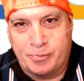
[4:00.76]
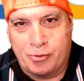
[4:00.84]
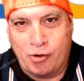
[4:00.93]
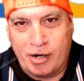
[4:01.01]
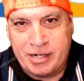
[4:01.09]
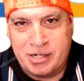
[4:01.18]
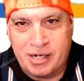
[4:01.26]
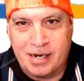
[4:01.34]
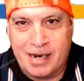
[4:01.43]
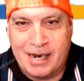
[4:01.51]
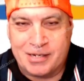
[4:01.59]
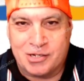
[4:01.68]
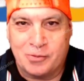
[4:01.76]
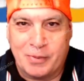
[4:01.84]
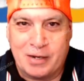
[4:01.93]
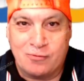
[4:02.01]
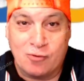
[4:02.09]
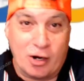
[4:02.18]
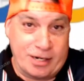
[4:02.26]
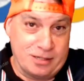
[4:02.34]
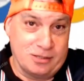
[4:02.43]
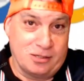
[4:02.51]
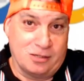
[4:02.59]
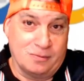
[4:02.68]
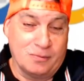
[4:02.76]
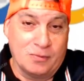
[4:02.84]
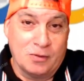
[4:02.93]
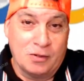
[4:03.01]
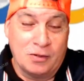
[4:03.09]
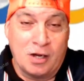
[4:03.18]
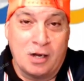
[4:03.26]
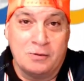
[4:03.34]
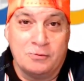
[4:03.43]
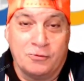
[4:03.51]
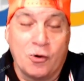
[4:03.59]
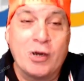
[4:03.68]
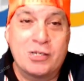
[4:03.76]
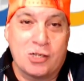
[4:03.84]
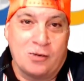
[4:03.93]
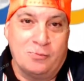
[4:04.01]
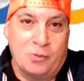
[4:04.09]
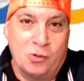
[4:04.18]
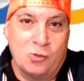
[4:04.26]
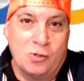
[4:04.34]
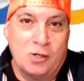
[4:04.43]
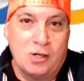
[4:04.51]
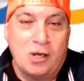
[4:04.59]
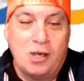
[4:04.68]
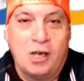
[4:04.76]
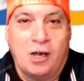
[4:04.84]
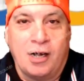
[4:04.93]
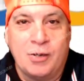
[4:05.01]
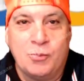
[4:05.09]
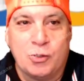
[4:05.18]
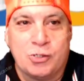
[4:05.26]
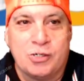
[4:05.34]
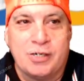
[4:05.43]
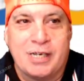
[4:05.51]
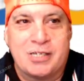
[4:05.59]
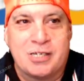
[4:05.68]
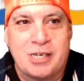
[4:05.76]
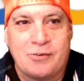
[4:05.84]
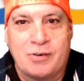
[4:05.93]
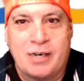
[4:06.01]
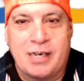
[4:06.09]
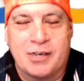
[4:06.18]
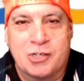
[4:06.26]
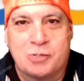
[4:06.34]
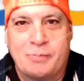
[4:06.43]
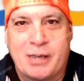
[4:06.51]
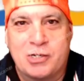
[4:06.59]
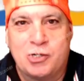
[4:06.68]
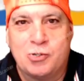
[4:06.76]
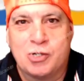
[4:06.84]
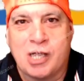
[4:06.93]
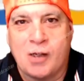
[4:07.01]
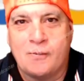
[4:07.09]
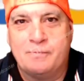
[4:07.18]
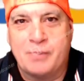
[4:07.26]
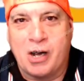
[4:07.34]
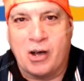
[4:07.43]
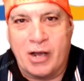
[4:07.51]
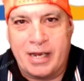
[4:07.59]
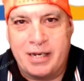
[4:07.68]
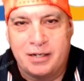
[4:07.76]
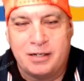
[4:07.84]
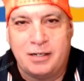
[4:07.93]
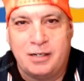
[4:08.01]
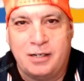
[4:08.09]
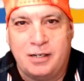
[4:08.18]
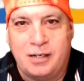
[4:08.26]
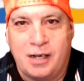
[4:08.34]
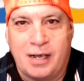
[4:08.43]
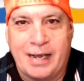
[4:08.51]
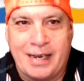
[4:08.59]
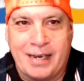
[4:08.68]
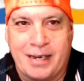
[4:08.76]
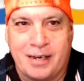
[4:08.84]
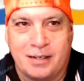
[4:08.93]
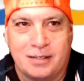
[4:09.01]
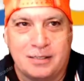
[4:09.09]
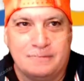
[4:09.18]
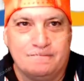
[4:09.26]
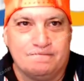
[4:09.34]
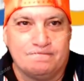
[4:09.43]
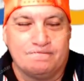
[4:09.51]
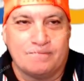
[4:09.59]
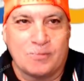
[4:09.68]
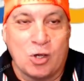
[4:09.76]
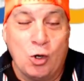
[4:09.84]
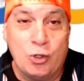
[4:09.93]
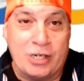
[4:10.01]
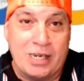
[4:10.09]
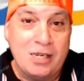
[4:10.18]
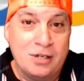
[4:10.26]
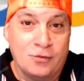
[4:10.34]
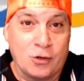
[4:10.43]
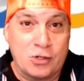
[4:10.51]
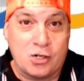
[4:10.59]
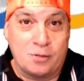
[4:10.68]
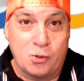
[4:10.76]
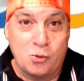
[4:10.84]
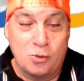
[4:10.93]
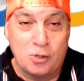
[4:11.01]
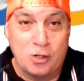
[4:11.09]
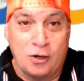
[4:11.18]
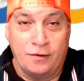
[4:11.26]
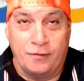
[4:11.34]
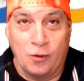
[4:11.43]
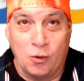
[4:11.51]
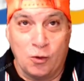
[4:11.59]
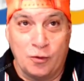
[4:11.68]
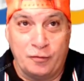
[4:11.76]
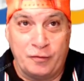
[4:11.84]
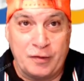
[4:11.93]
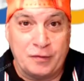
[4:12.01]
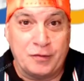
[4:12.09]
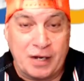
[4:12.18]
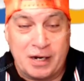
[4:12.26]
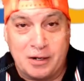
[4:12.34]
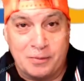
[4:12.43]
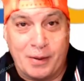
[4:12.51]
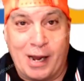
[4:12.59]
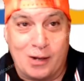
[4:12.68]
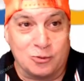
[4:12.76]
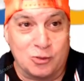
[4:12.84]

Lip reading: the pricing has to be right. For example, I wouldn't necessarily expect you to go and buy a hoodie, for example, for £15,